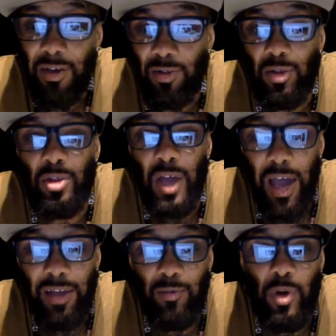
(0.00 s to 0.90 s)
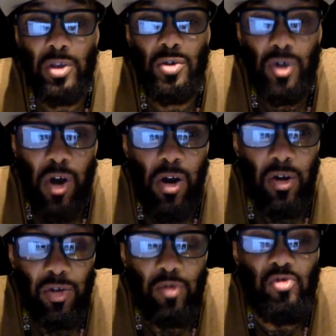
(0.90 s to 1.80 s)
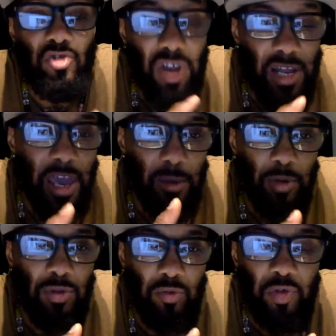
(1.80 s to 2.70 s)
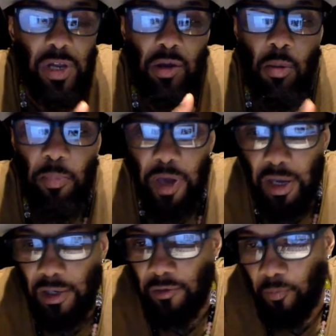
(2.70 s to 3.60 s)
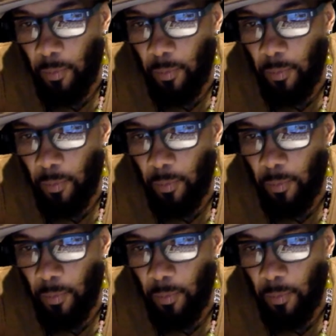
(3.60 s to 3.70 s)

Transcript: so that when you go, you're really able to really compare.